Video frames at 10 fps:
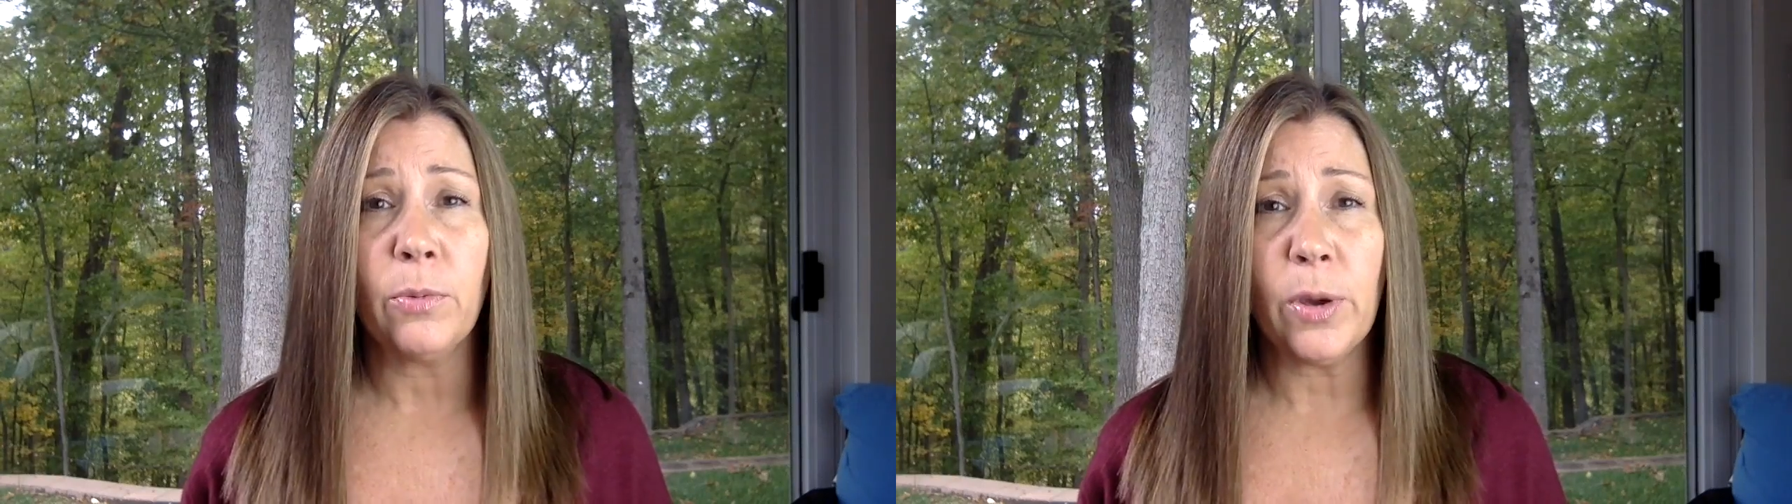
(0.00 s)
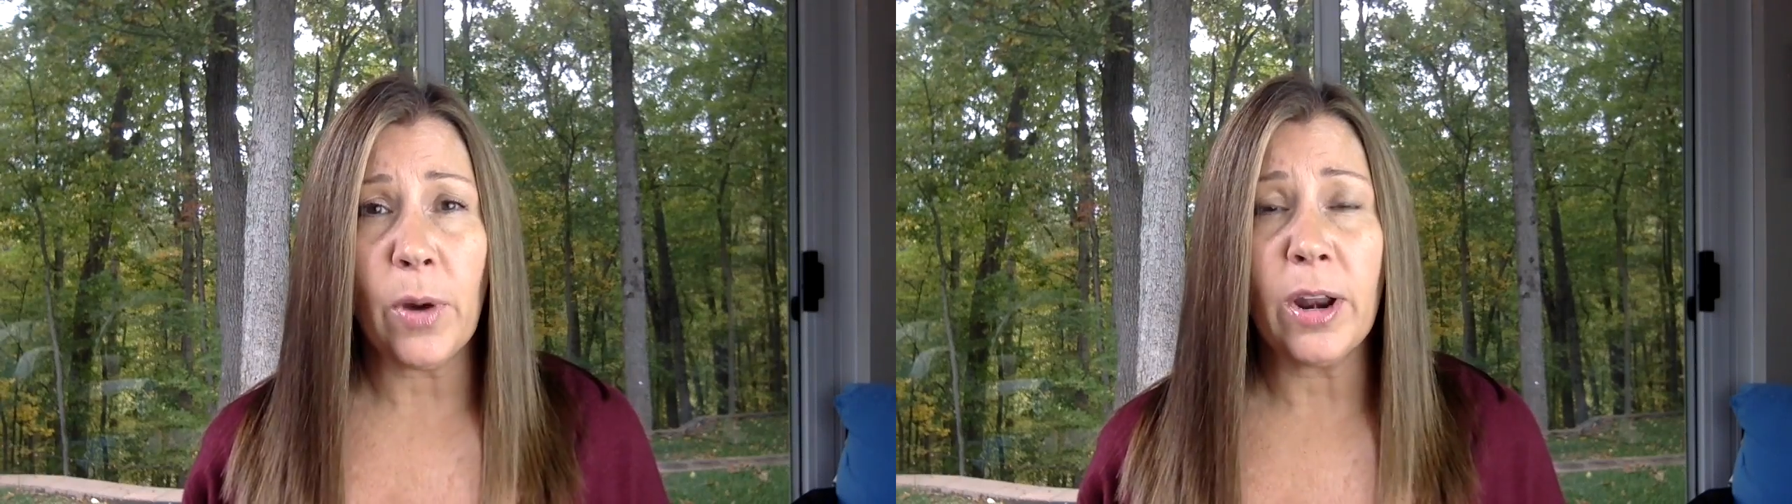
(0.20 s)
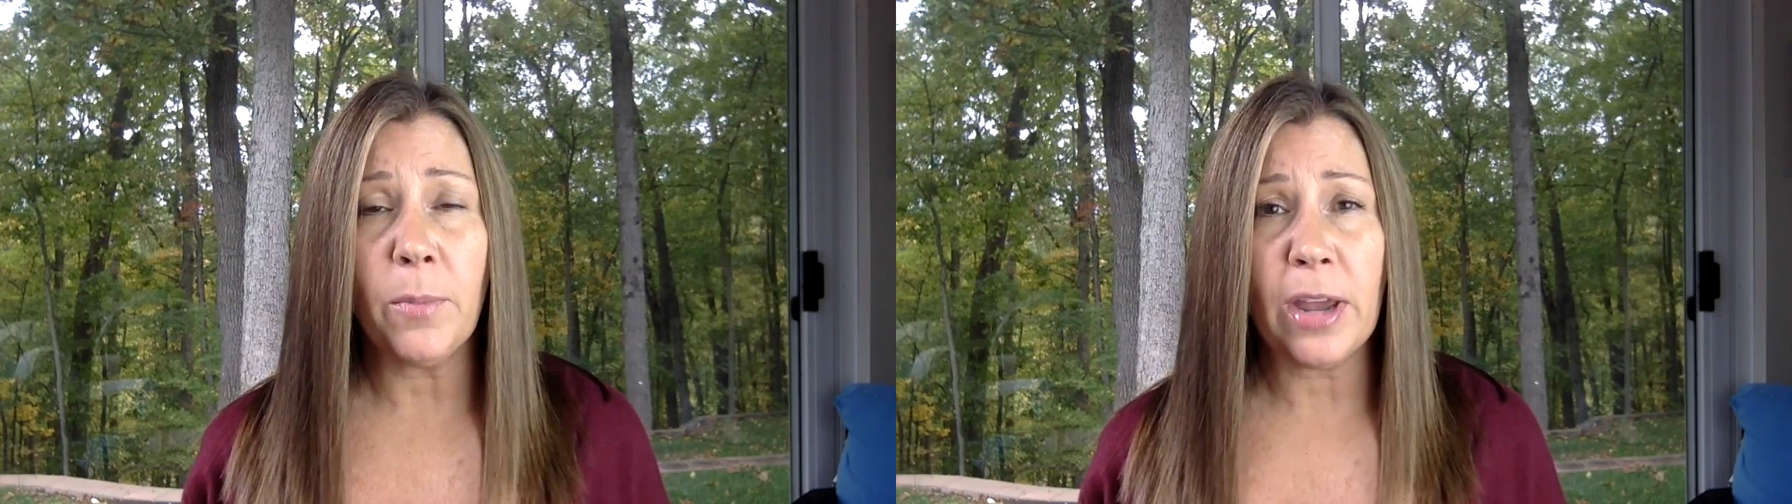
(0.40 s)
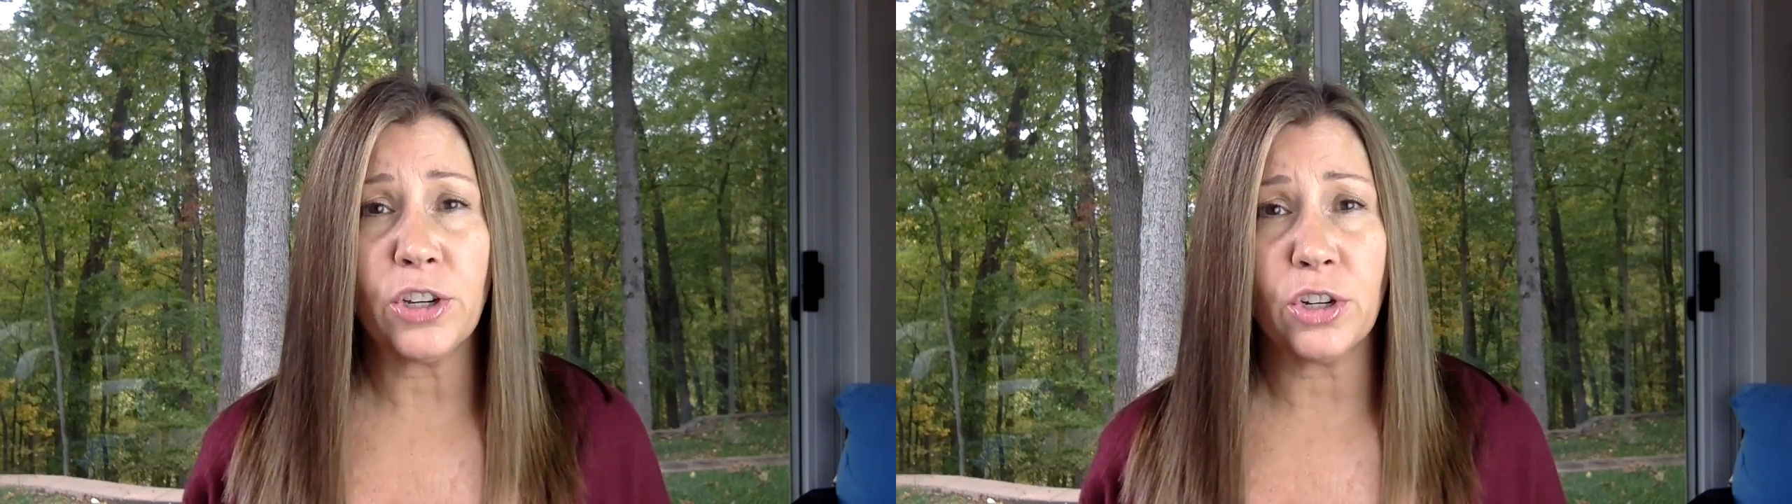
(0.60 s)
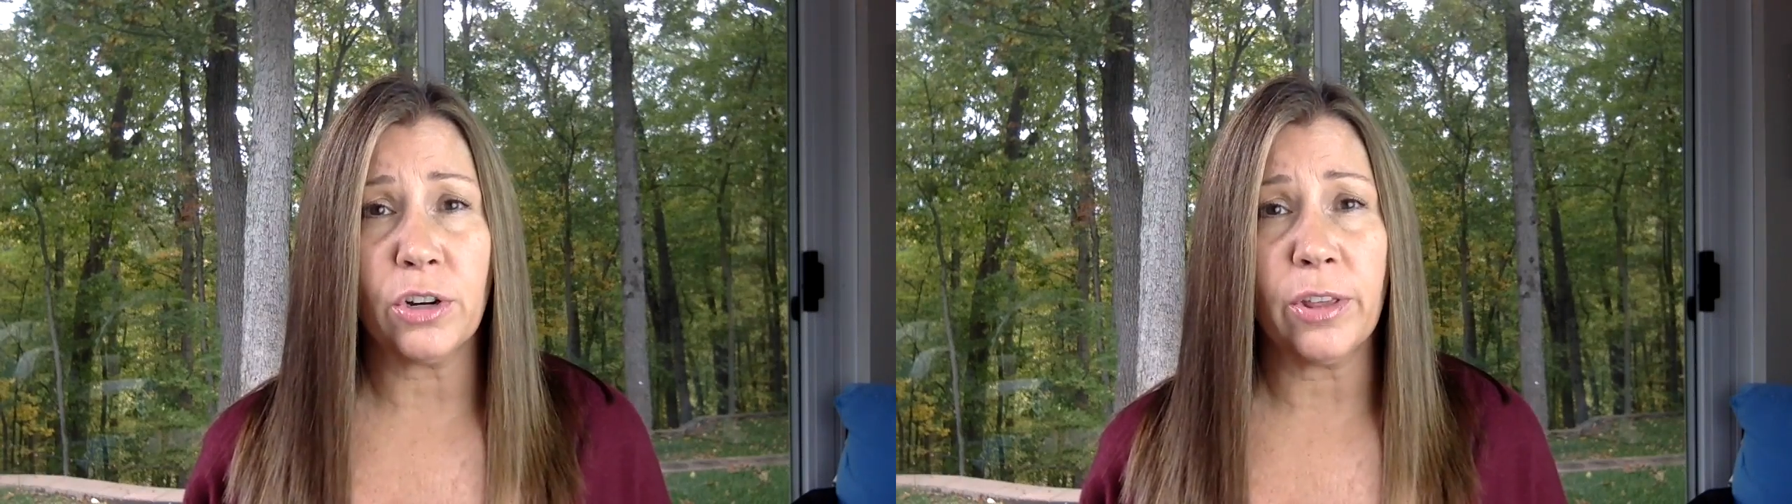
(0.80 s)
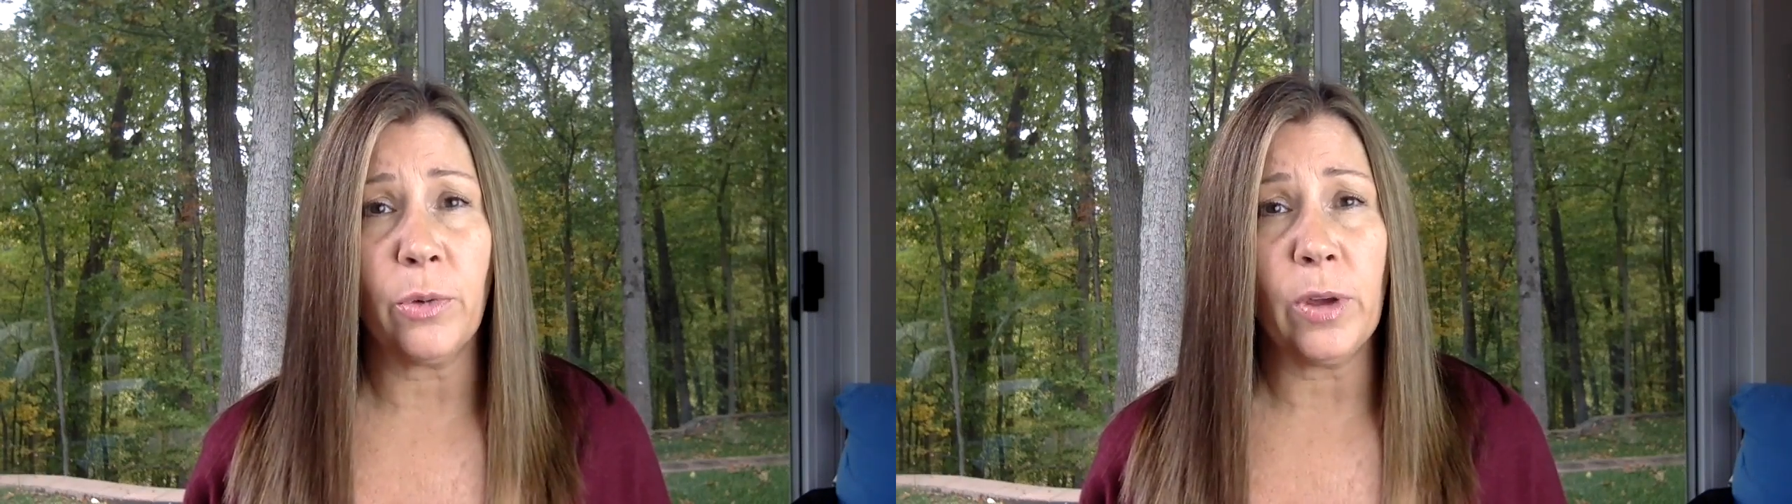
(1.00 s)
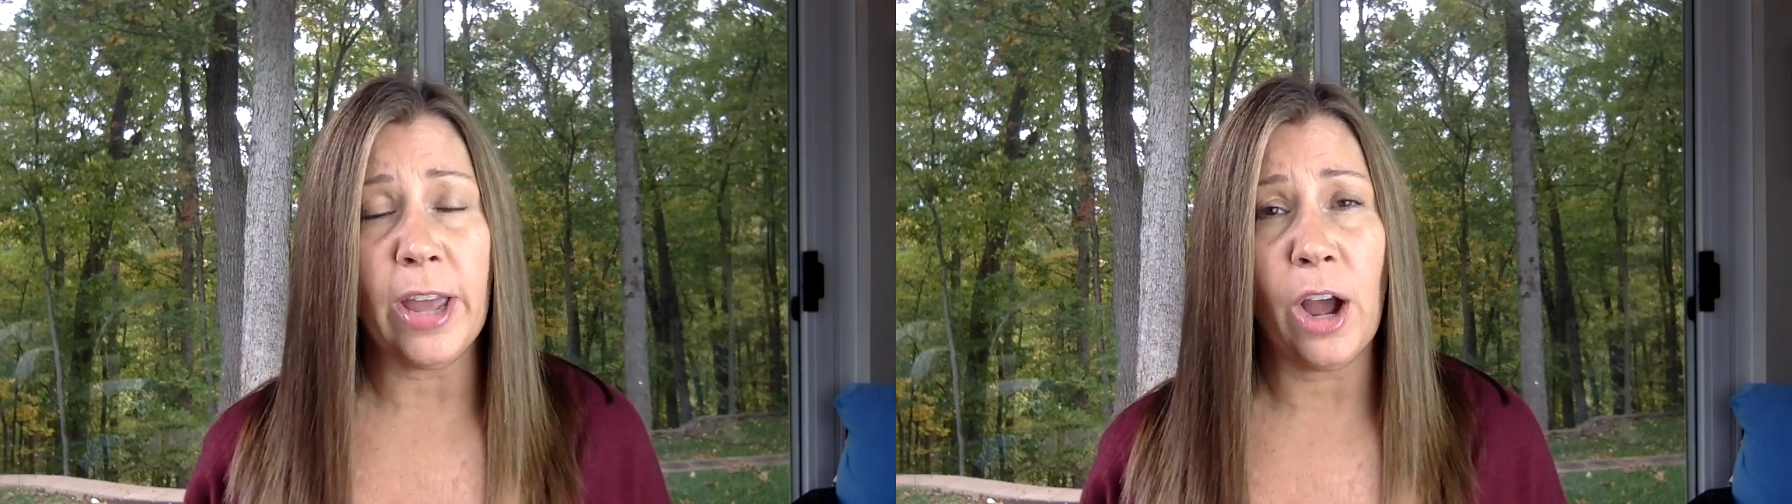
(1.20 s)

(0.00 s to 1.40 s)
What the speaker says: we want to make sure that we